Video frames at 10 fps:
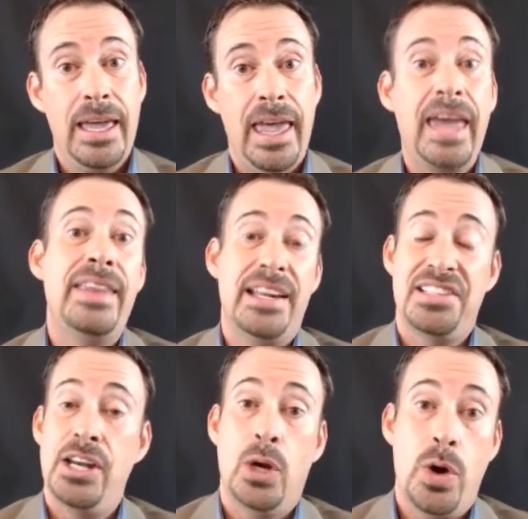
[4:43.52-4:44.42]
And that's
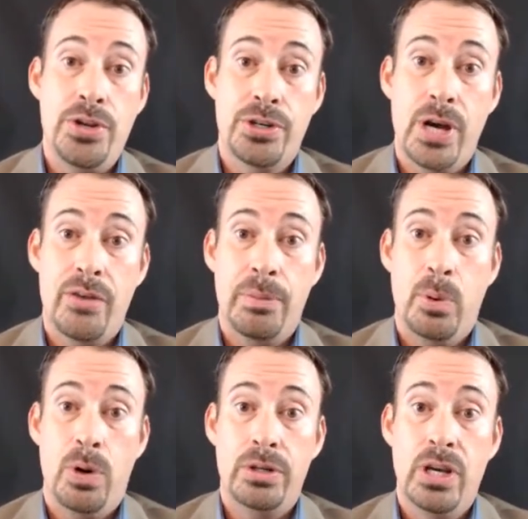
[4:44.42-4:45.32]
going to go on your credit
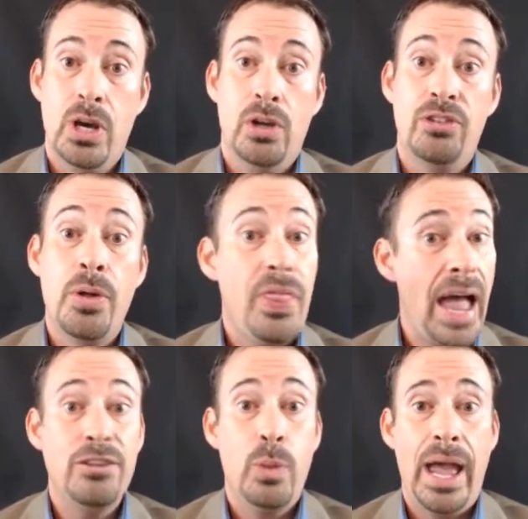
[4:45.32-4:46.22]
report. So
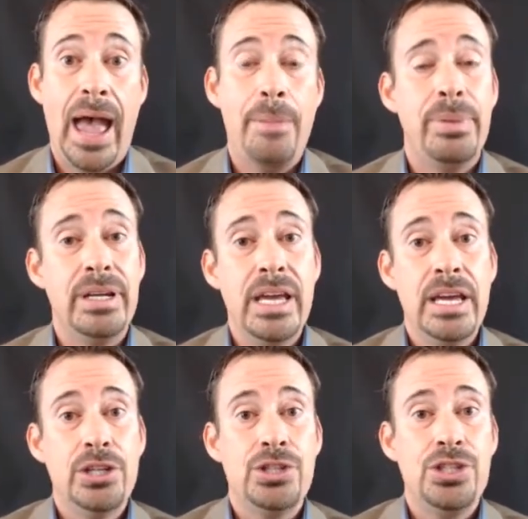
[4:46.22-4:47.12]
that's what happened.
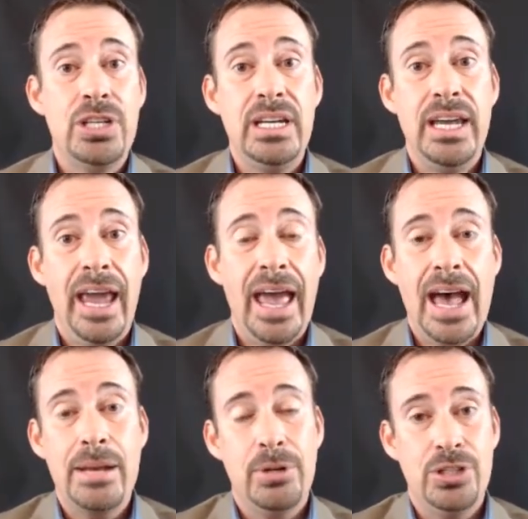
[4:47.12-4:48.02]
She
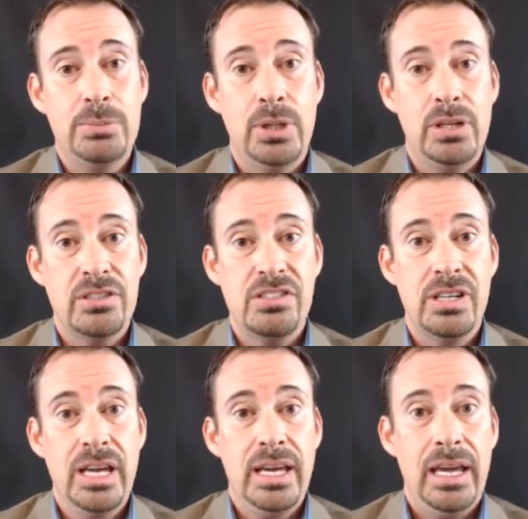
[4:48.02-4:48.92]
had a bunch of books
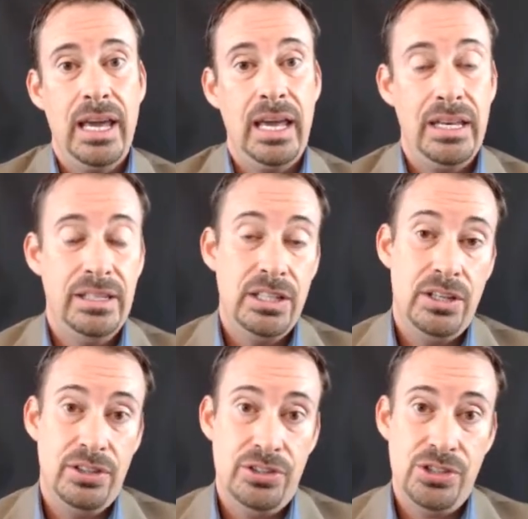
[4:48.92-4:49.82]
and
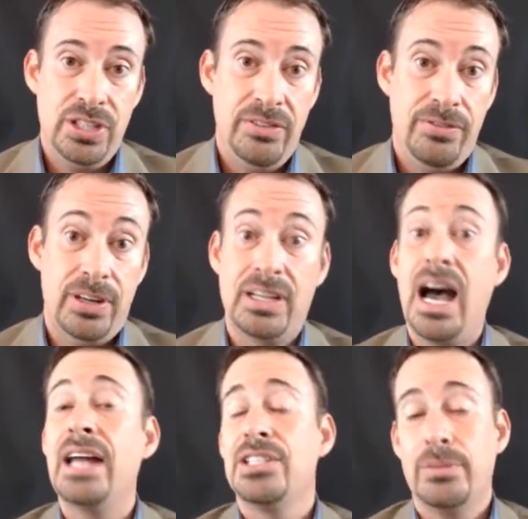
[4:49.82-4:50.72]
she
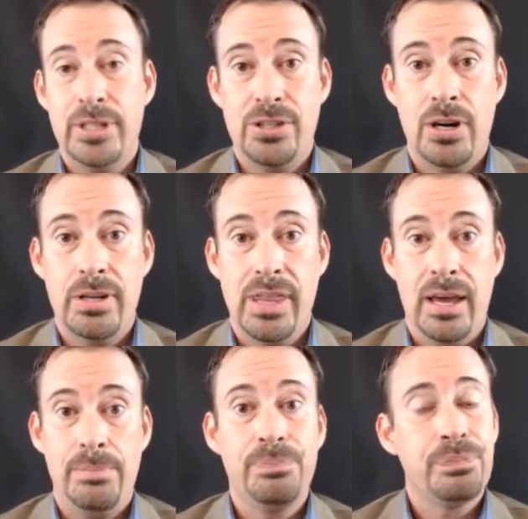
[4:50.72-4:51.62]
forgot to return
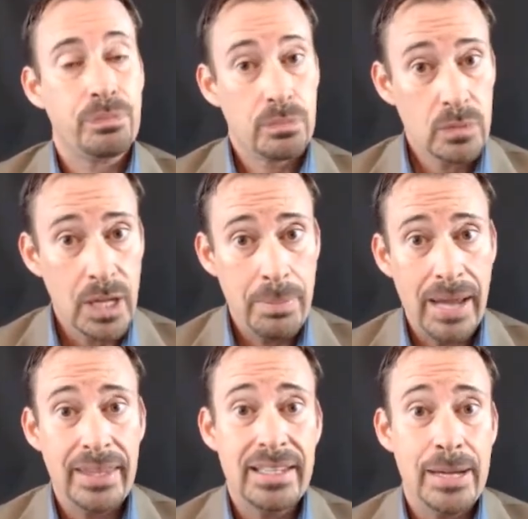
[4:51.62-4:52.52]
them.
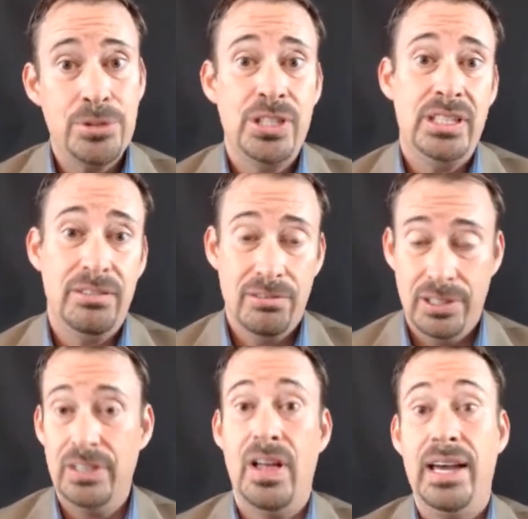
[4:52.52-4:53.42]
By the time she
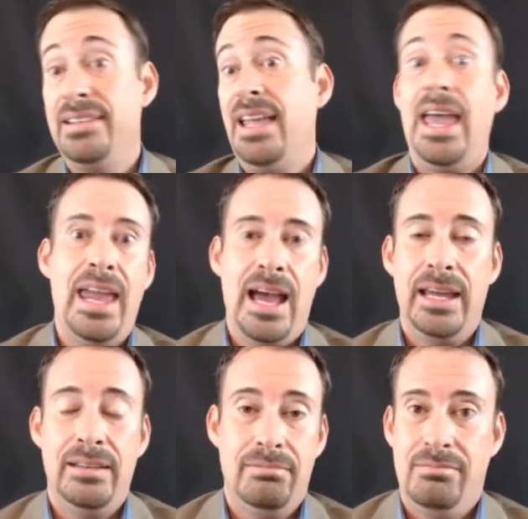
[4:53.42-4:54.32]
realized, hey,
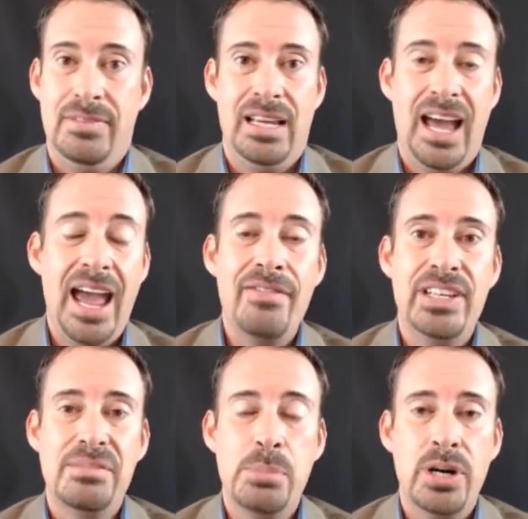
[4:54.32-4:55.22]
I have
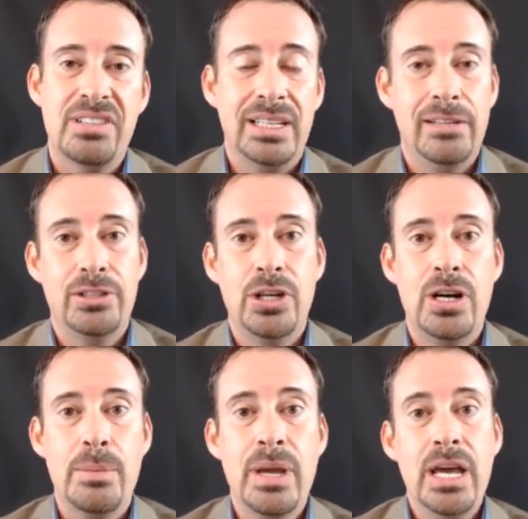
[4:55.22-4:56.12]
these books, I need to
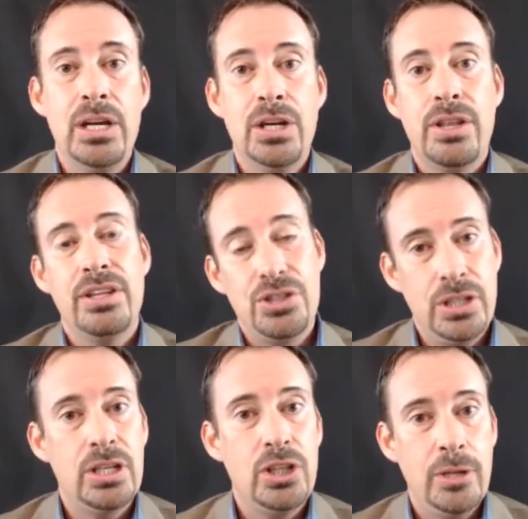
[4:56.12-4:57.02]
return them,
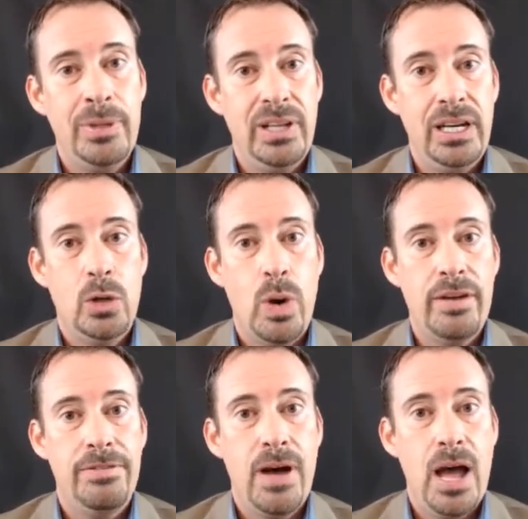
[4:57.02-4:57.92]
she had accumulated
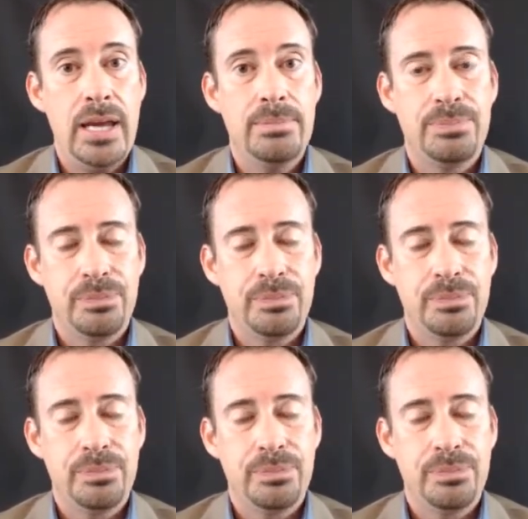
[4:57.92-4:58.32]
quite a fine.